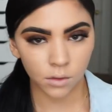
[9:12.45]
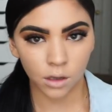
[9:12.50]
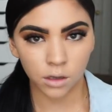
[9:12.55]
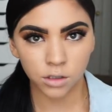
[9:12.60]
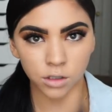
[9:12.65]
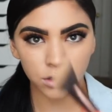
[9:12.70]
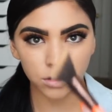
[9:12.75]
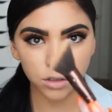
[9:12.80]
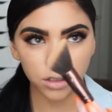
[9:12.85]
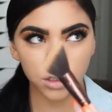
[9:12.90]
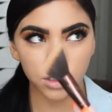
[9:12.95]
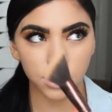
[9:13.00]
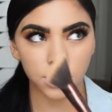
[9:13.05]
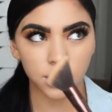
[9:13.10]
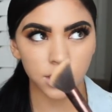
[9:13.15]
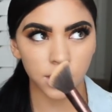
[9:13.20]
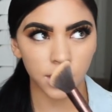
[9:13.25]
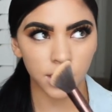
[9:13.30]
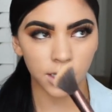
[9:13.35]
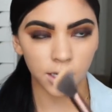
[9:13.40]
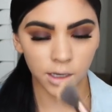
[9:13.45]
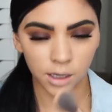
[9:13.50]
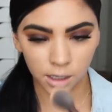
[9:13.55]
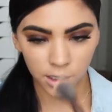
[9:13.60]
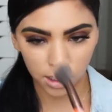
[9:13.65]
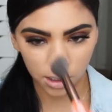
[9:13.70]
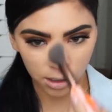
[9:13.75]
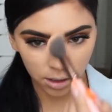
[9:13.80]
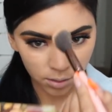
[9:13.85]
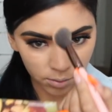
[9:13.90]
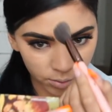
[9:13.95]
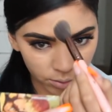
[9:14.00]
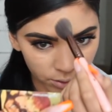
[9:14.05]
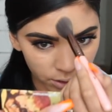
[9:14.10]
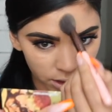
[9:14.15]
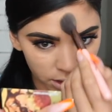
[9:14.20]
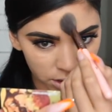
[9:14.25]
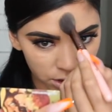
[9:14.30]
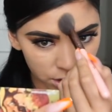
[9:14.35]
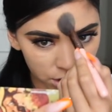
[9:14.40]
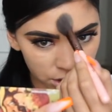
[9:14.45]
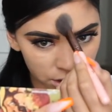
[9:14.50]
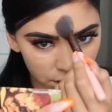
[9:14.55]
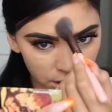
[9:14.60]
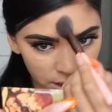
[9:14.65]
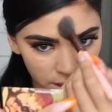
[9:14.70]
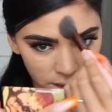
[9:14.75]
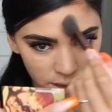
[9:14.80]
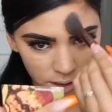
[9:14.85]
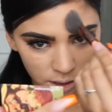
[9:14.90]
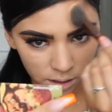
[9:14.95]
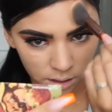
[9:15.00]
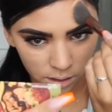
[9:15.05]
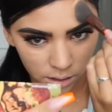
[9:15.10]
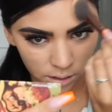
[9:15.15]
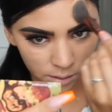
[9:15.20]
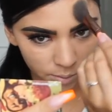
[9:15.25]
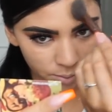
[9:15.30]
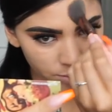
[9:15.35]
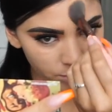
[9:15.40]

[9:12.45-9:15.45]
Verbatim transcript: So I'm just going to take a brush and